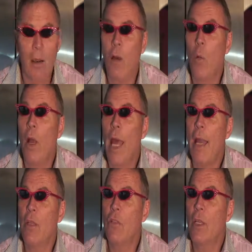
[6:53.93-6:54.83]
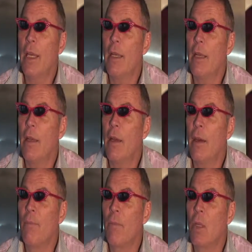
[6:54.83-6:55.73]
How do you say it in
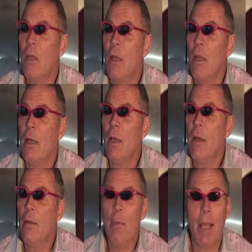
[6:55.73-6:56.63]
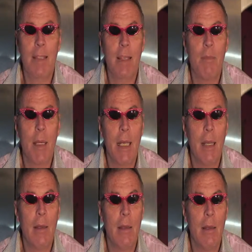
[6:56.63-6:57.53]
Mexican
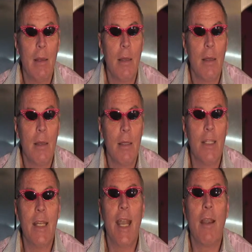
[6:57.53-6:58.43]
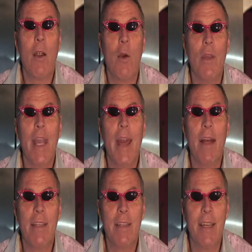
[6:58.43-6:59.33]
money? Dinero, yeah,
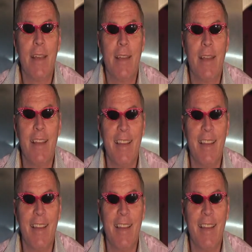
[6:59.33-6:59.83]
that's it.